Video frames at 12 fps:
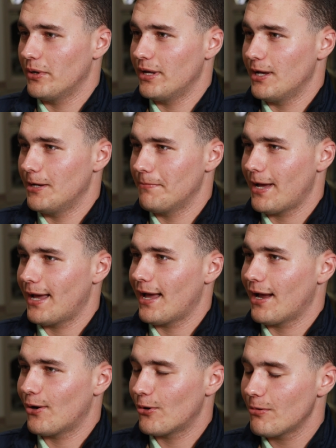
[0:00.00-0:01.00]
but
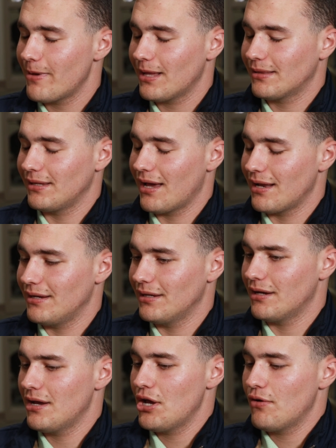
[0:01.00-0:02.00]
I heard about the
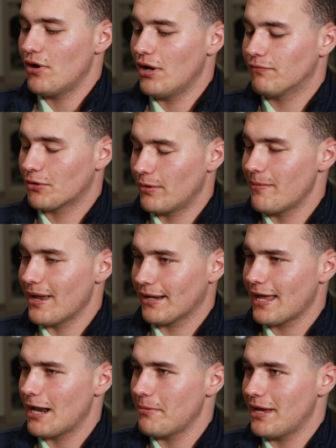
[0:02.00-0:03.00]
idea of Career
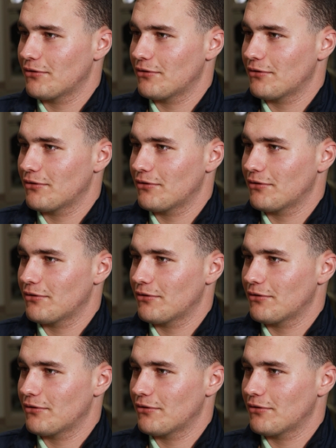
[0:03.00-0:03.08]
Magnet Academy